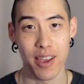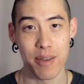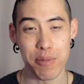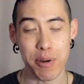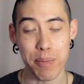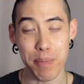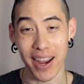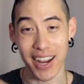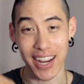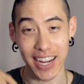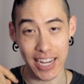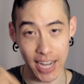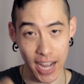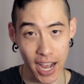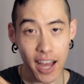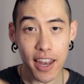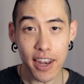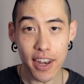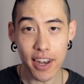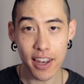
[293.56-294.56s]
But my
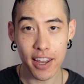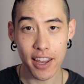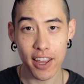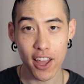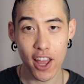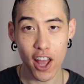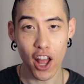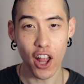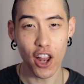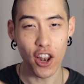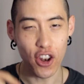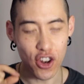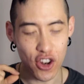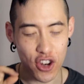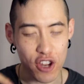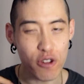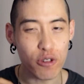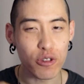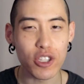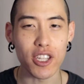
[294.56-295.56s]
gut
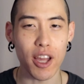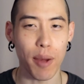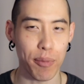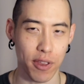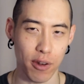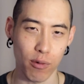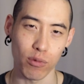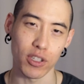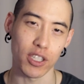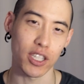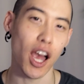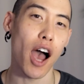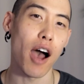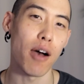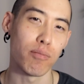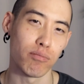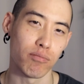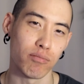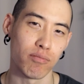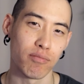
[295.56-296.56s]
knew something was
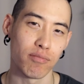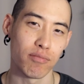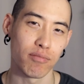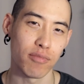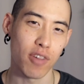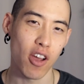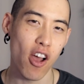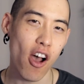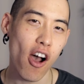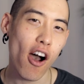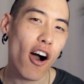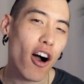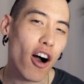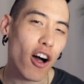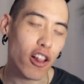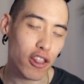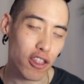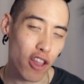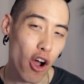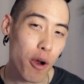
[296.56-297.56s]
up.
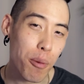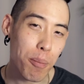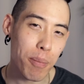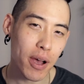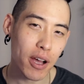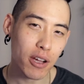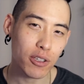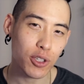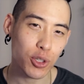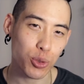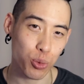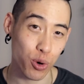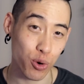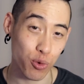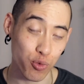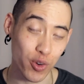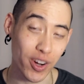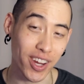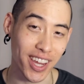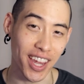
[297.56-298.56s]
Alarm bells were
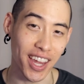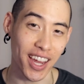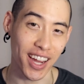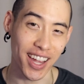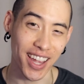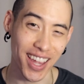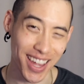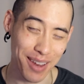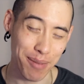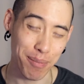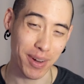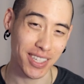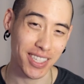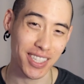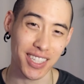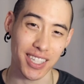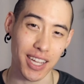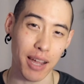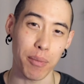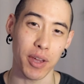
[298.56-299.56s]
ringing in my
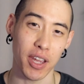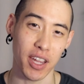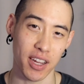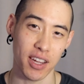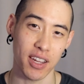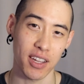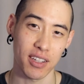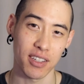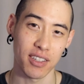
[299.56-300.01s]
stomach.